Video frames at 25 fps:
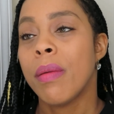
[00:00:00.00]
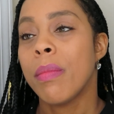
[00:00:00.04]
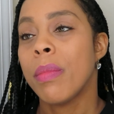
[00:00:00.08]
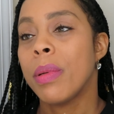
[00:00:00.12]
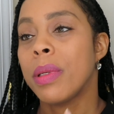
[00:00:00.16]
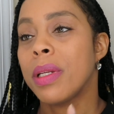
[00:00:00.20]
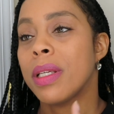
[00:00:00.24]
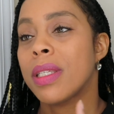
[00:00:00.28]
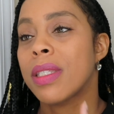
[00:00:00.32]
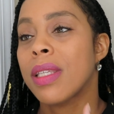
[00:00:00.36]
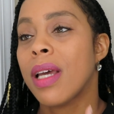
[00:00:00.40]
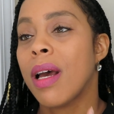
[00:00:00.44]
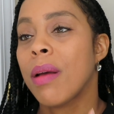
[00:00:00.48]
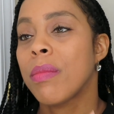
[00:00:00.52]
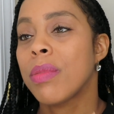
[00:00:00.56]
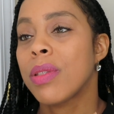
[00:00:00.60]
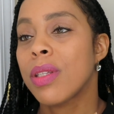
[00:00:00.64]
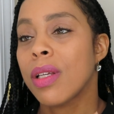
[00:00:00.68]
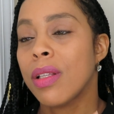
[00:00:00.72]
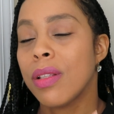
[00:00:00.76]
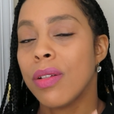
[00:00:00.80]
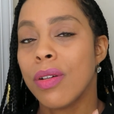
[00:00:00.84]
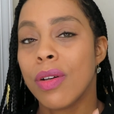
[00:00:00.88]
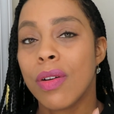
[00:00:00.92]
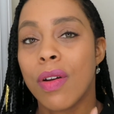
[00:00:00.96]
but it's time
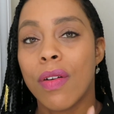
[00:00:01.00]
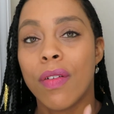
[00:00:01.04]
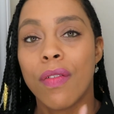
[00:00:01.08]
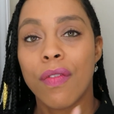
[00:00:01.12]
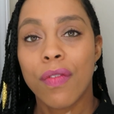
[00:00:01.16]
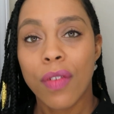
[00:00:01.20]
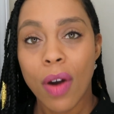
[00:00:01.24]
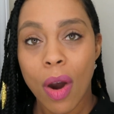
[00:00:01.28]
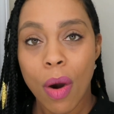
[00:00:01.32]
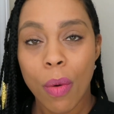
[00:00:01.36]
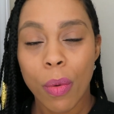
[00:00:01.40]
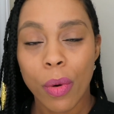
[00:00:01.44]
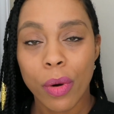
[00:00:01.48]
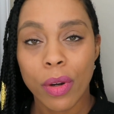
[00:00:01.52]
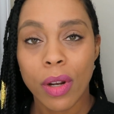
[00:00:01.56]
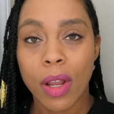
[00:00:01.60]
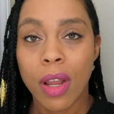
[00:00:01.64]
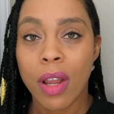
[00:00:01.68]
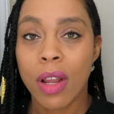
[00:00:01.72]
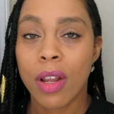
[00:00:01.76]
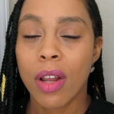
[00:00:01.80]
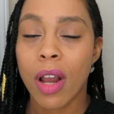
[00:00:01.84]
to look forward.